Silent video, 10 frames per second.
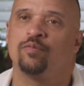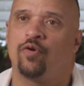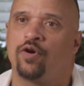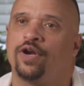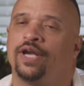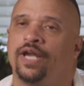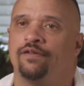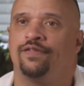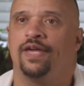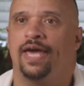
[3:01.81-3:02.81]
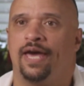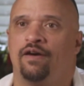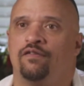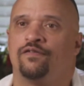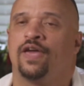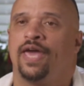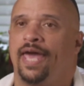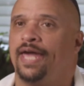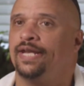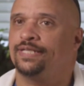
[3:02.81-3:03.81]
important if they have
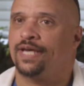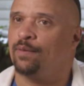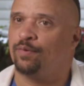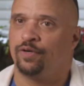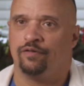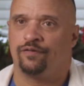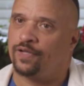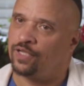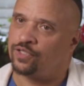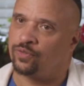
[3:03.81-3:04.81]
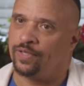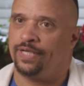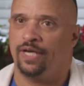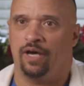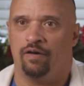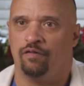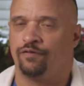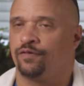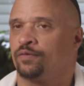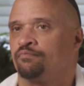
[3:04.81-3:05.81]
any type of history of
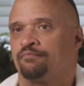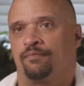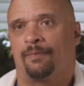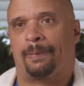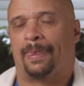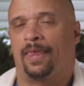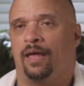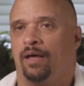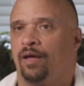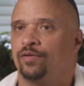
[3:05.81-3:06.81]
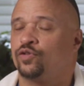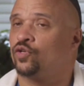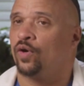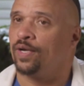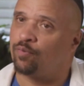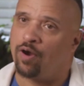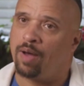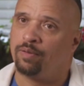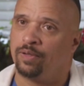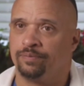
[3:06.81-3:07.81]
joint
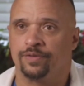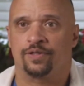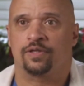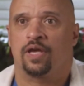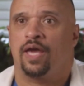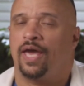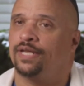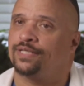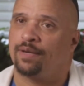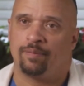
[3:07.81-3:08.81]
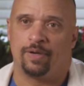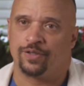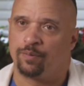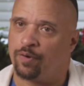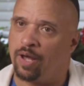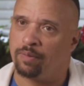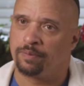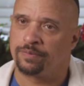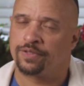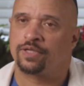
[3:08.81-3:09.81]
problems, any type of muscle
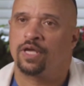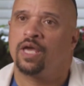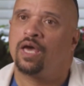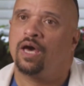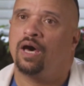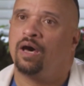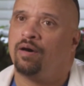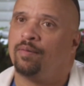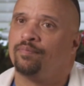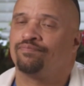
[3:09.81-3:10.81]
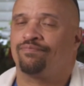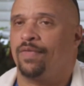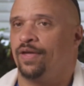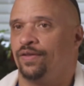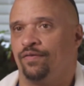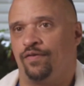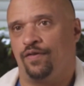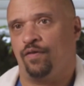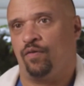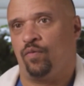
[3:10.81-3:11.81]
problems, and
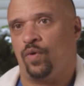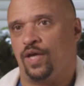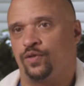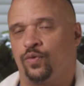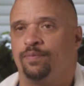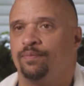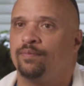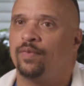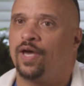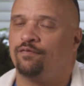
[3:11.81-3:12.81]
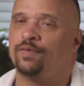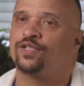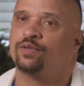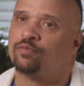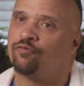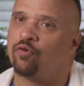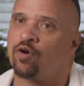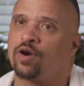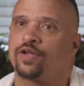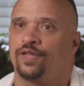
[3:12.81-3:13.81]
as we have mentioned
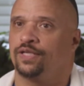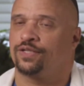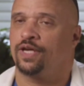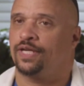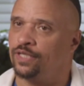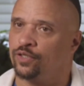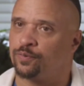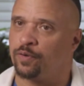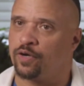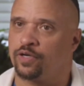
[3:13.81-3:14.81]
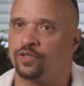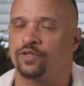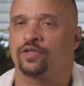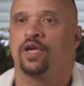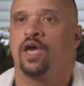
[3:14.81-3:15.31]
before, things like heel spurs,